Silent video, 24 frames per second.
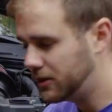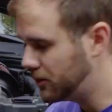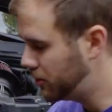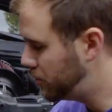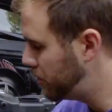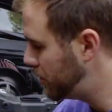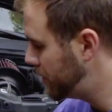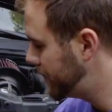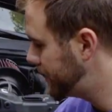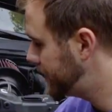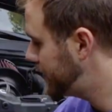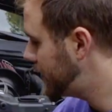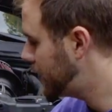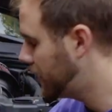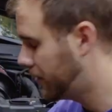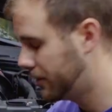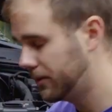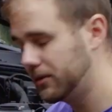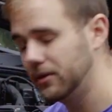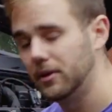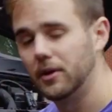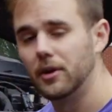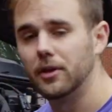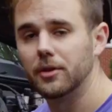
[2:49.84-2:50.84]
can cool it
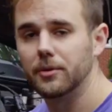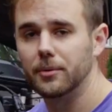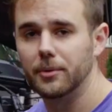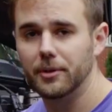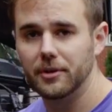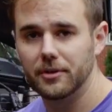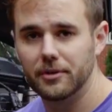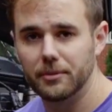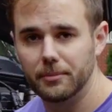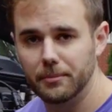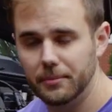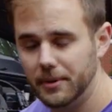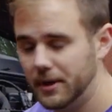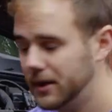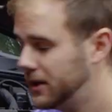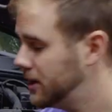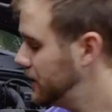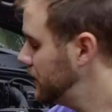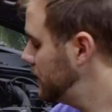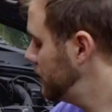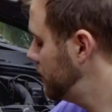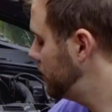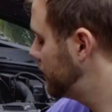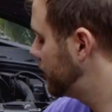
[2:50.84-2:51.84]
down. The reason
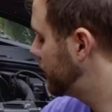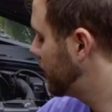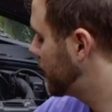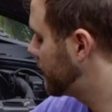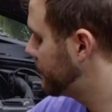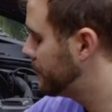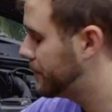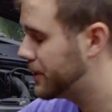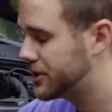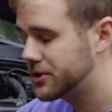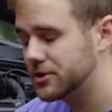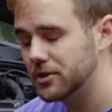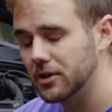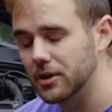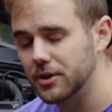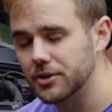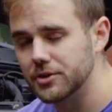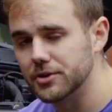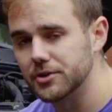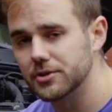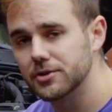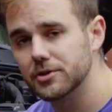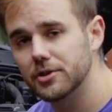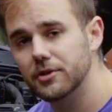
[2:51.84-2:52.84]
being, you've got a much
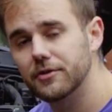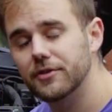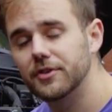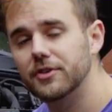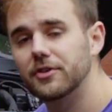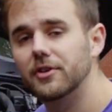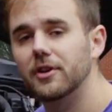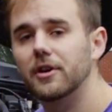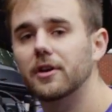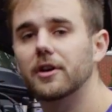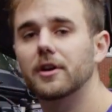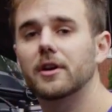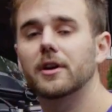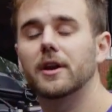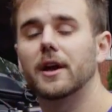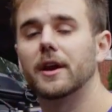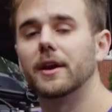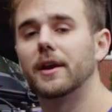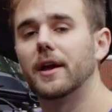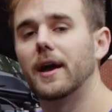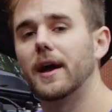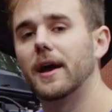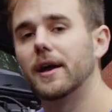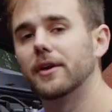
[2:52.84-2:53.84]
larger surface area,
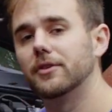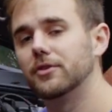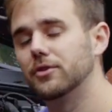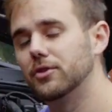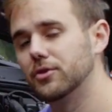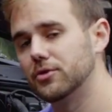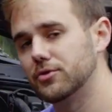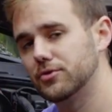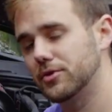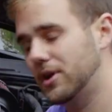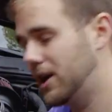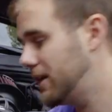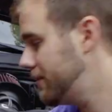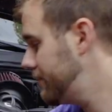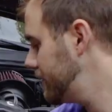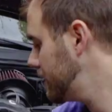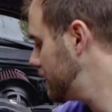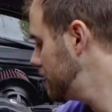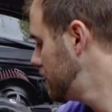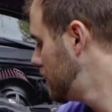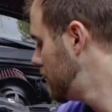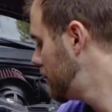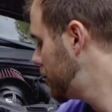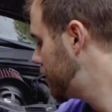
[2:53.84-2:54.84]
and as you're
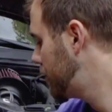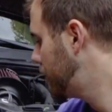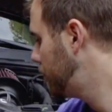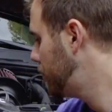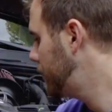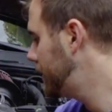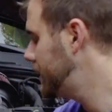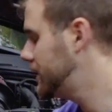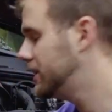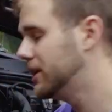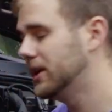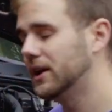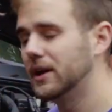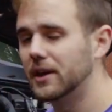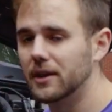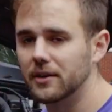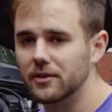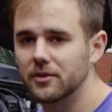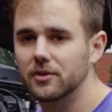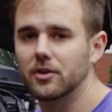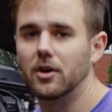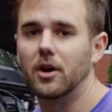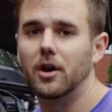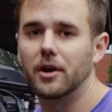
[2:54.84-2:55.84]
driving, the wind
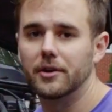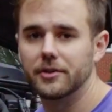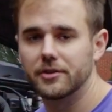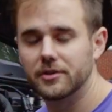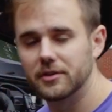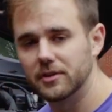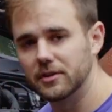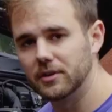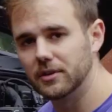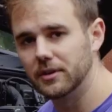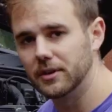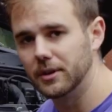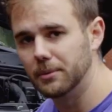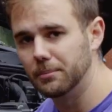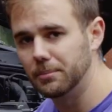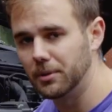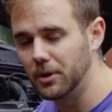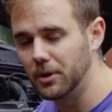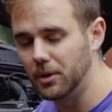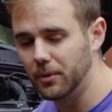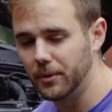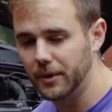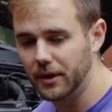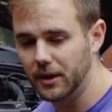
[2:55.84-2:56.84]
is constantly
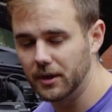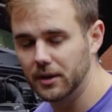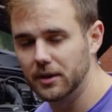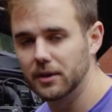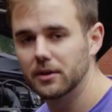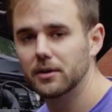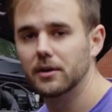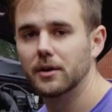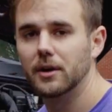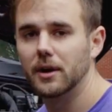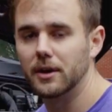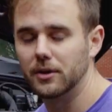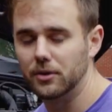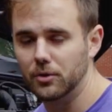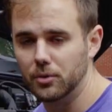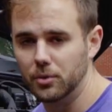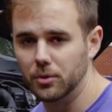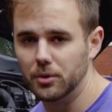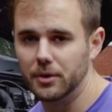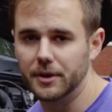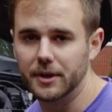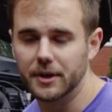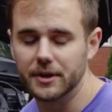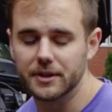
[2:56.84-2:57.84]
blowing it and
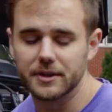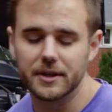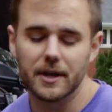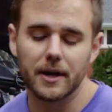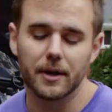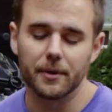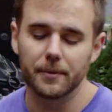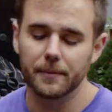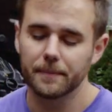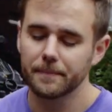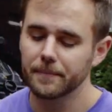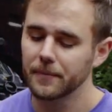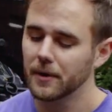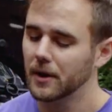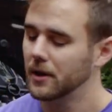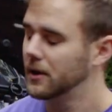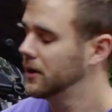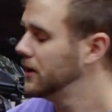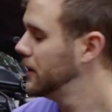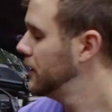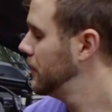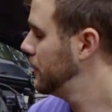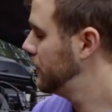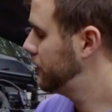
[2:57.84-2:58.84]
cooling it down.
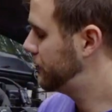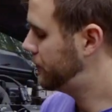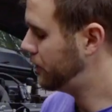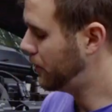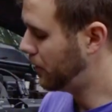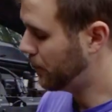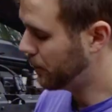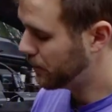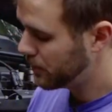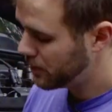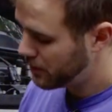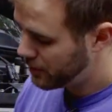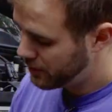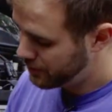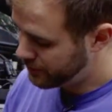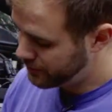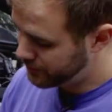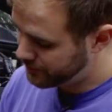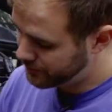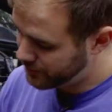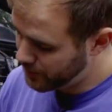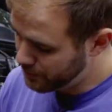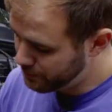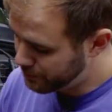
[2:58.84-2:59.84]
So
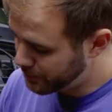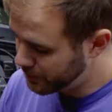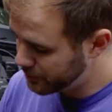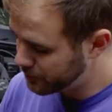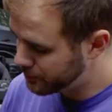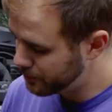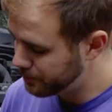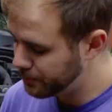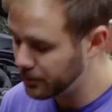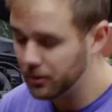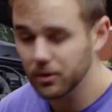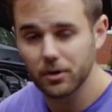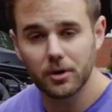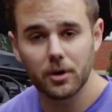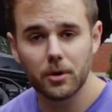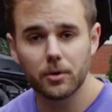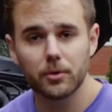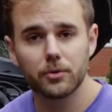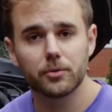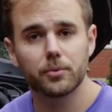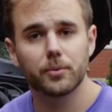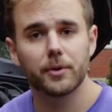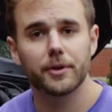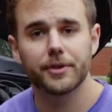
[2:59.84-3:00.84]
the same principle
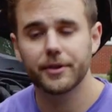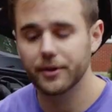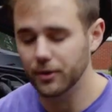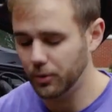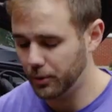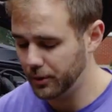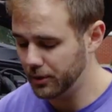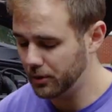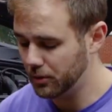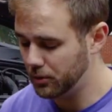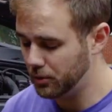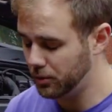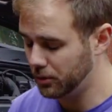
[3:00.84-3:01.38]
goes with an oil